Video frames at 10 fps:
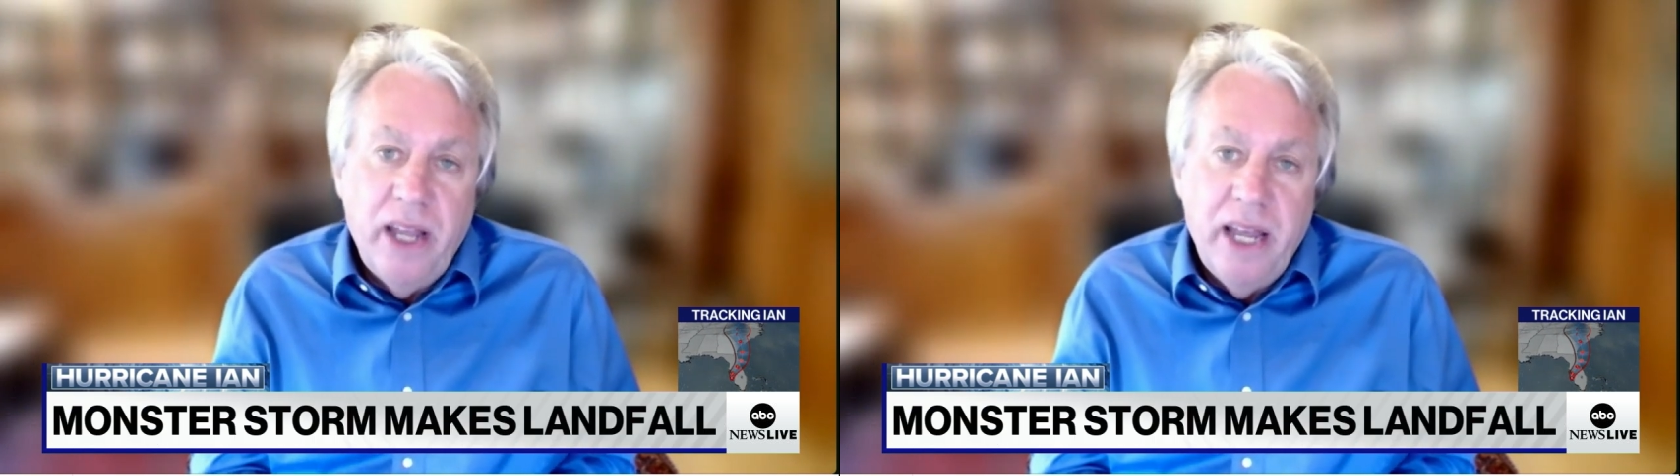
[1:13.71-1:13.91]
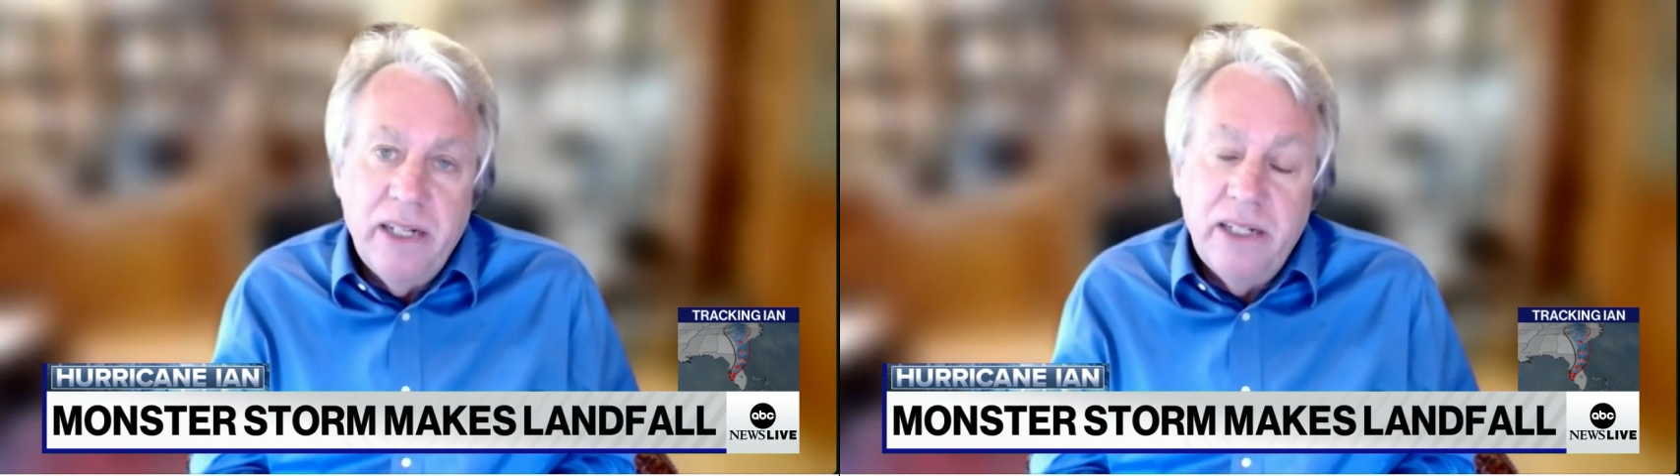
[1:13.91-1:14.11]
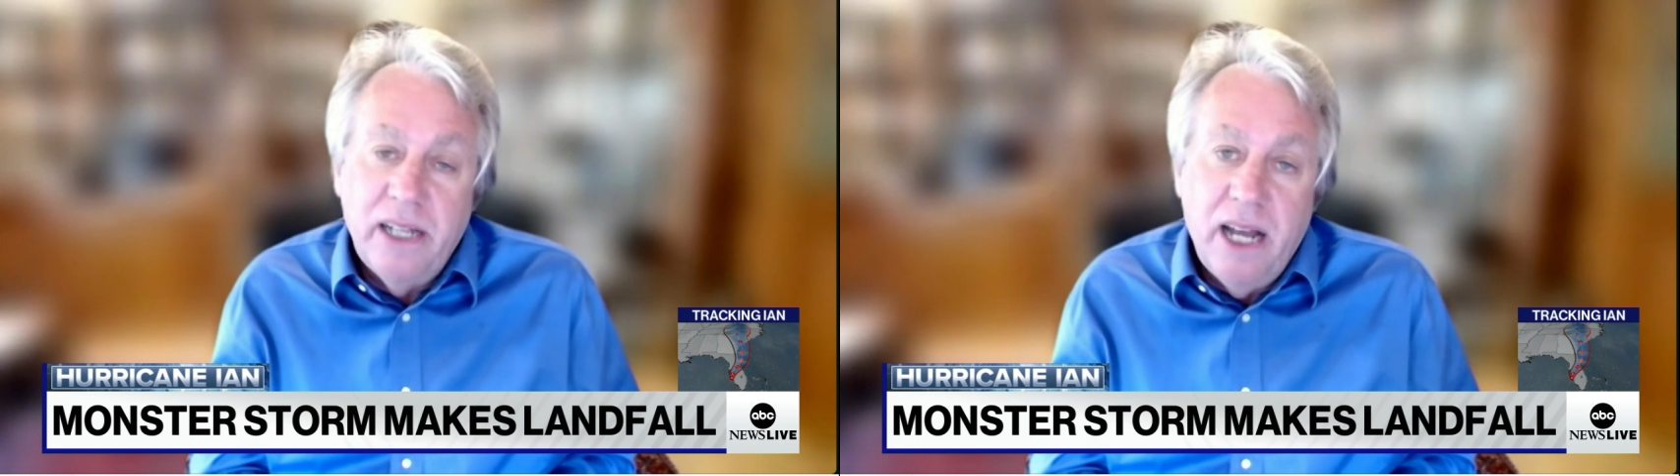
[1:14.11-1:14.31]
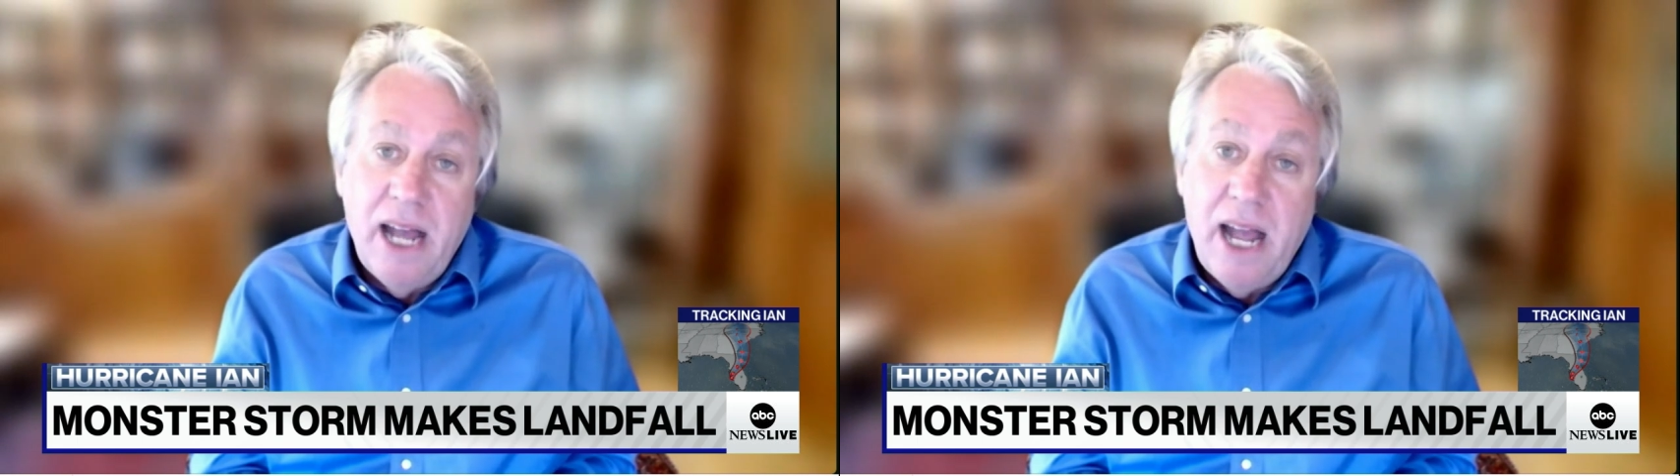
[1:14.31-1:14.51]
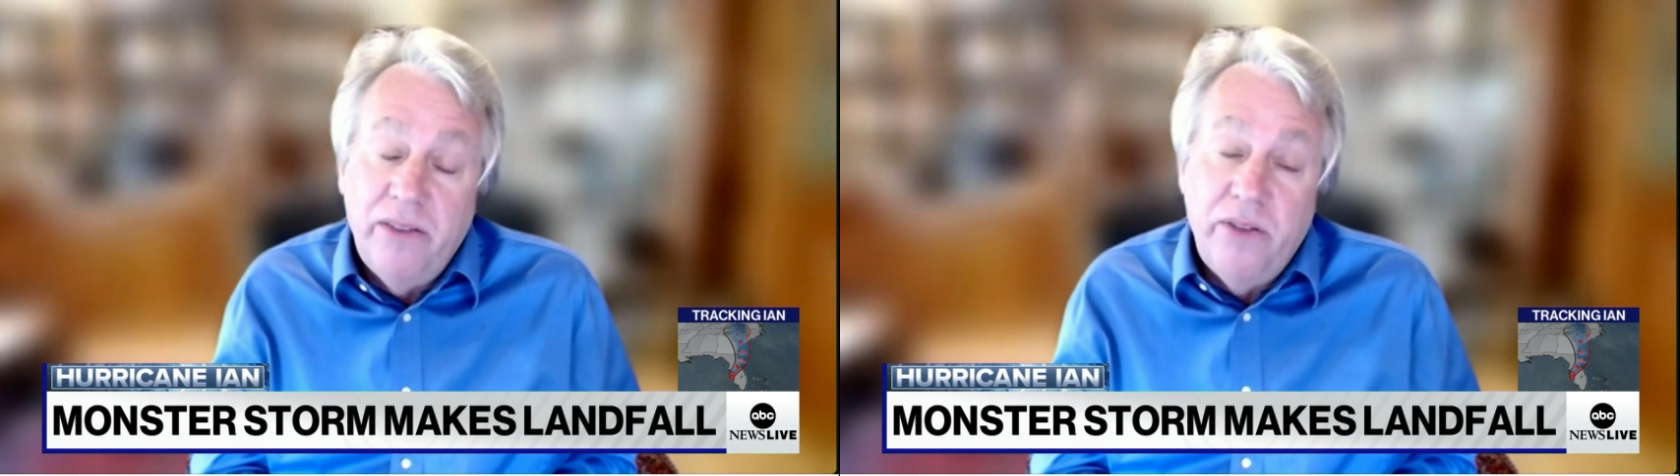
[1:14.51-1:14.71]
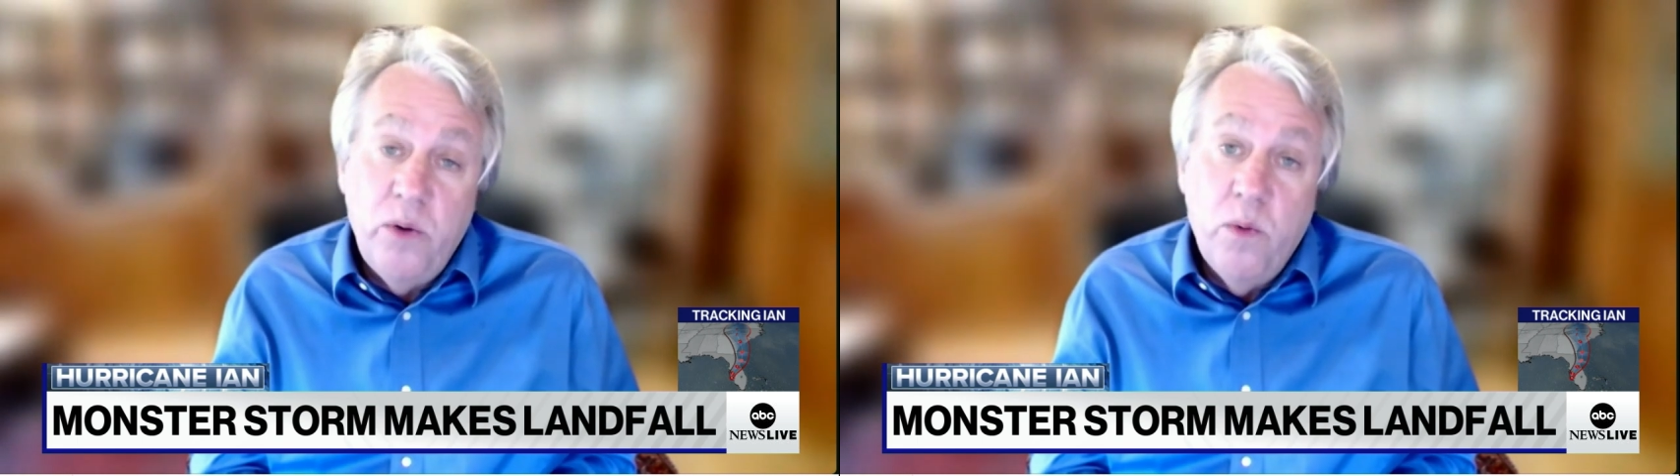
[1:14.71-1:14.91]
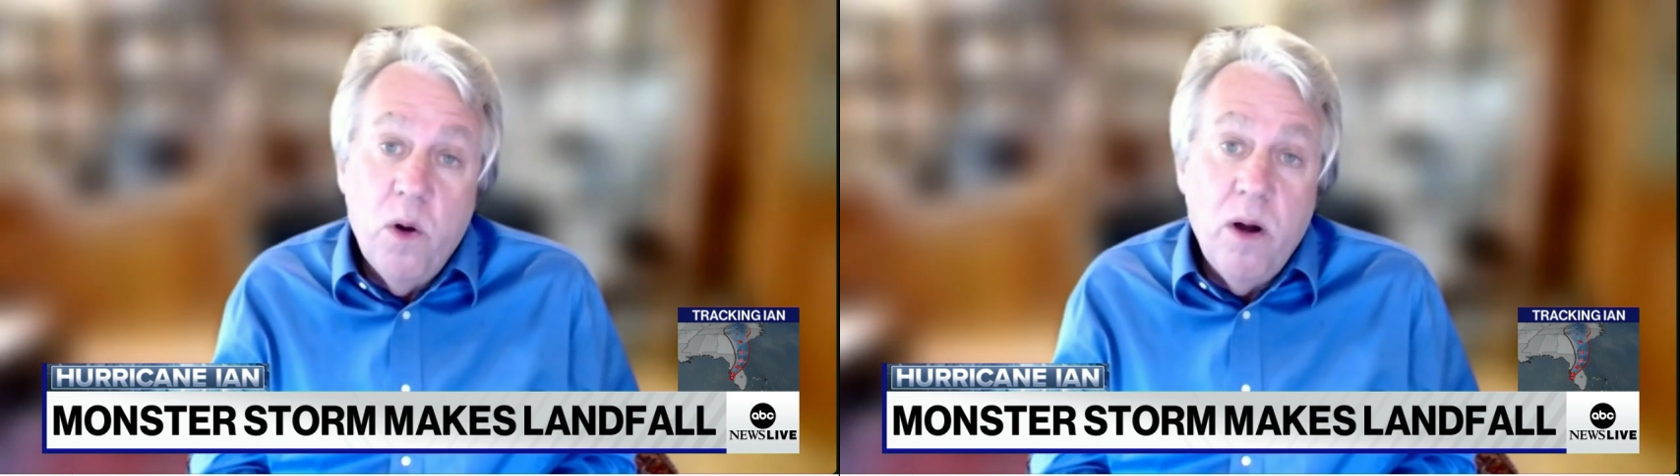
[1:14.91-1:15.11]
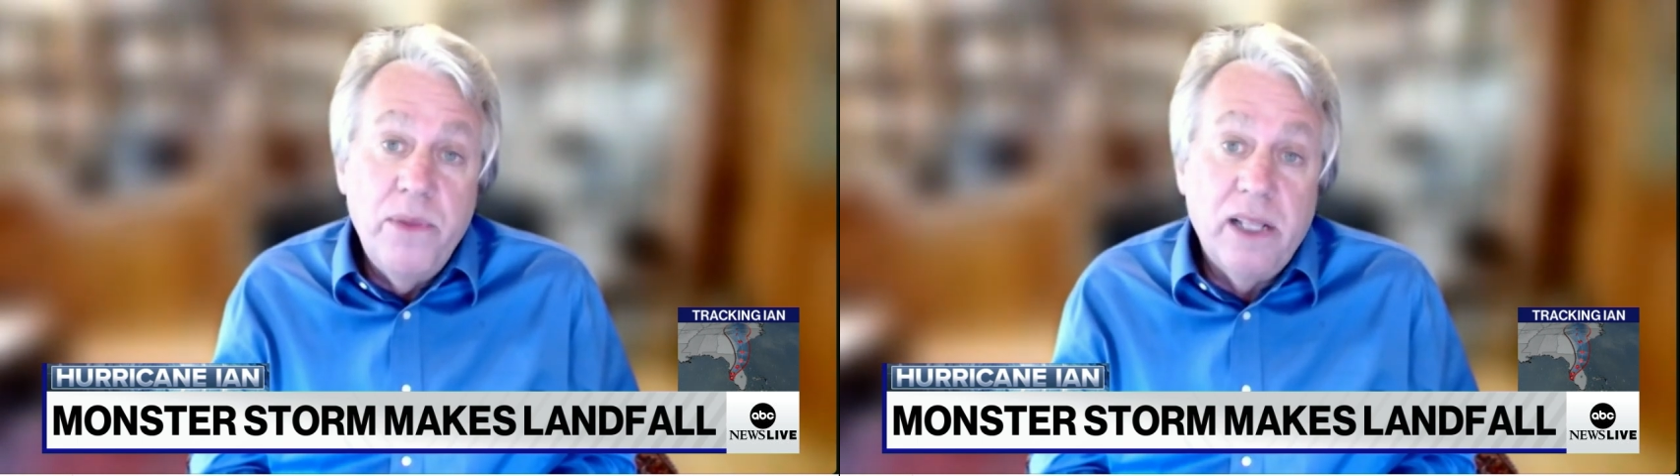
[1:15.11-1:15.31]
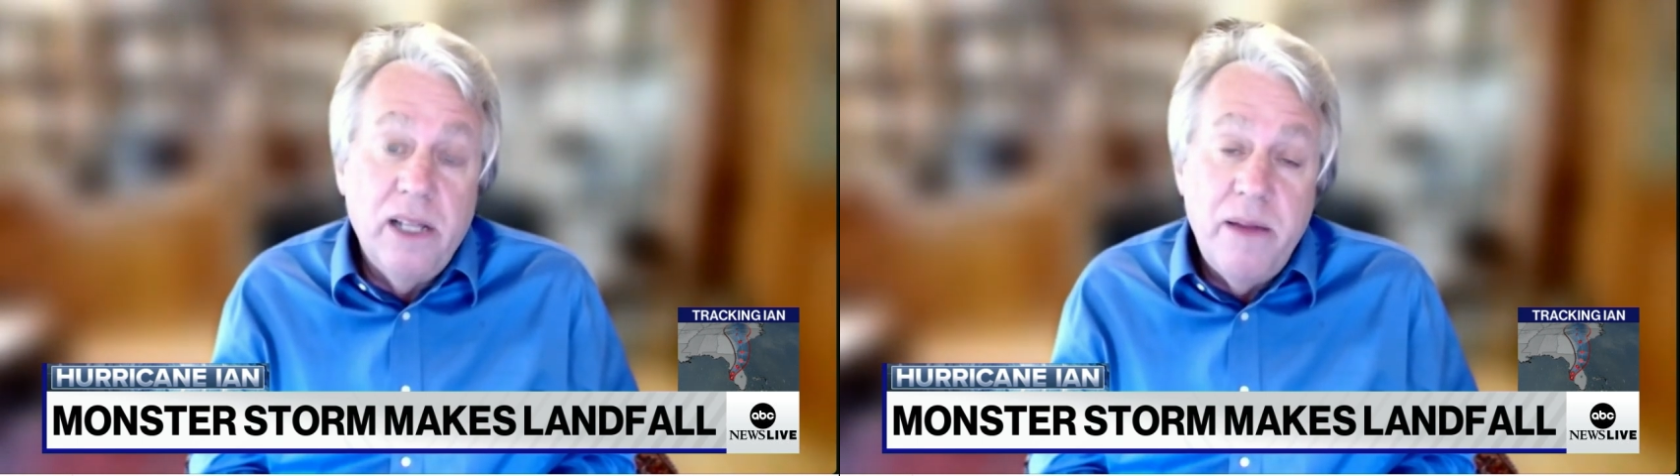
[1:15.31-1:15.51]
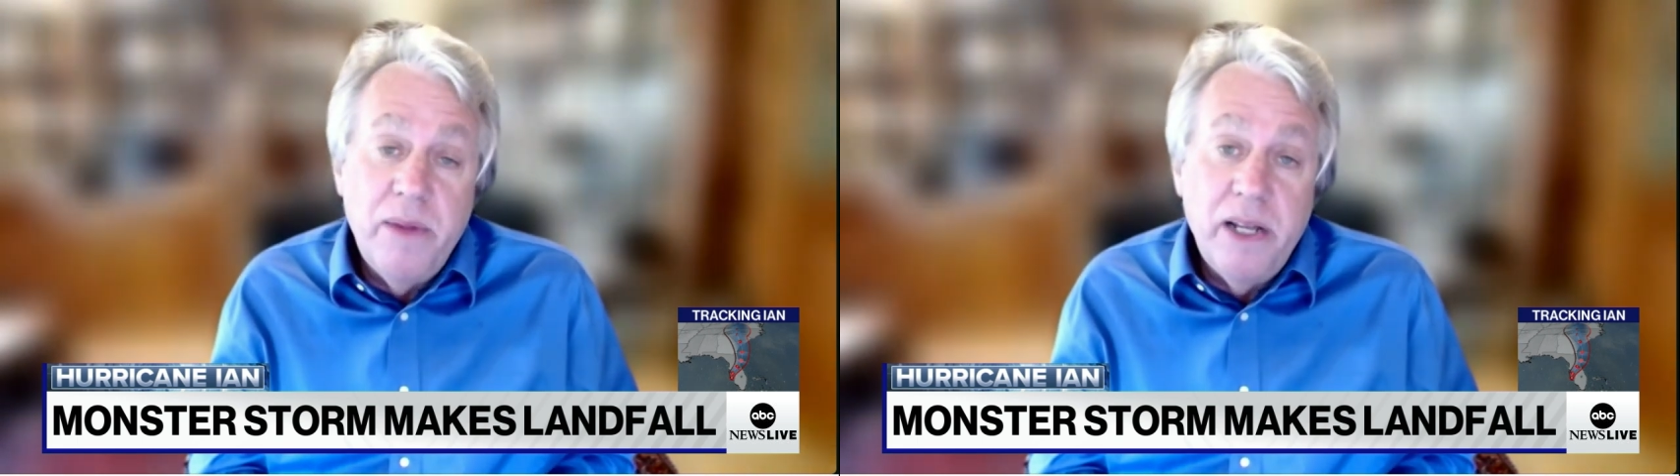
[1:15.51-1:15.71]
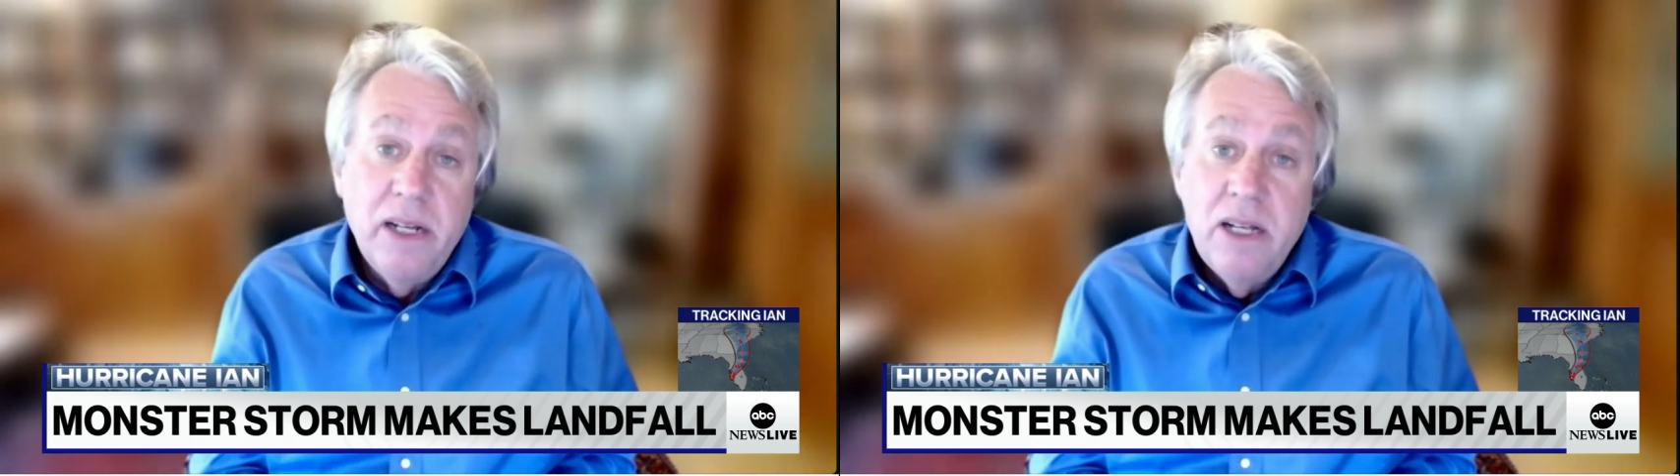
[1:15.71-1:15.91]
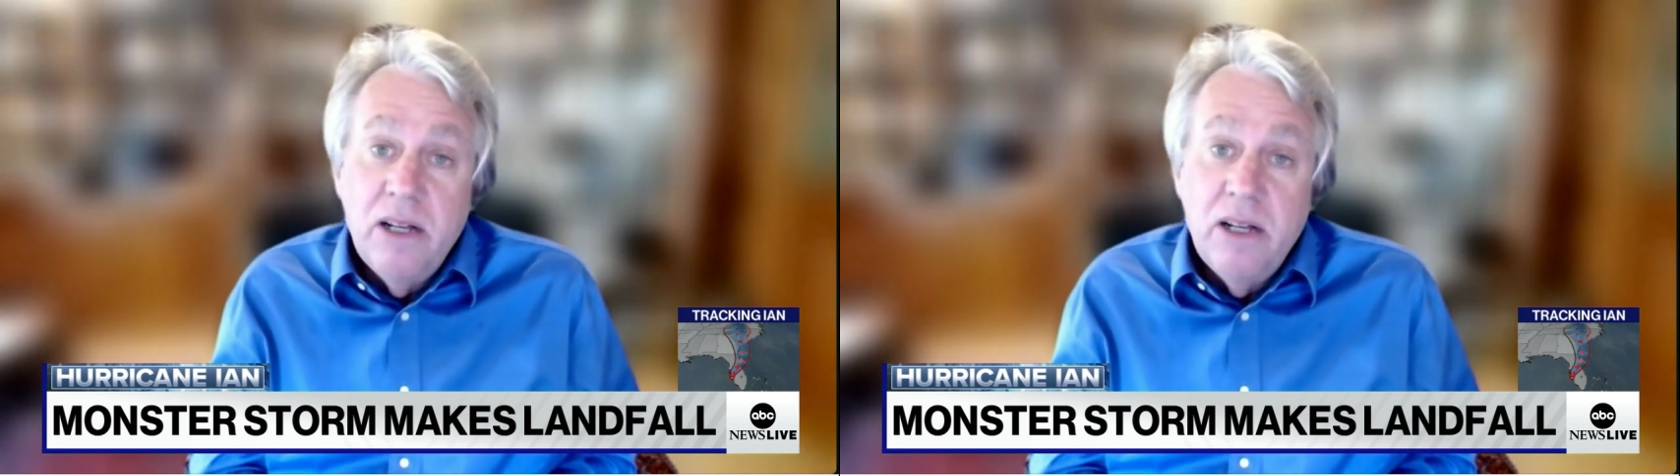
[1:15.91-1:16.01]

And uh, as you warm the climate,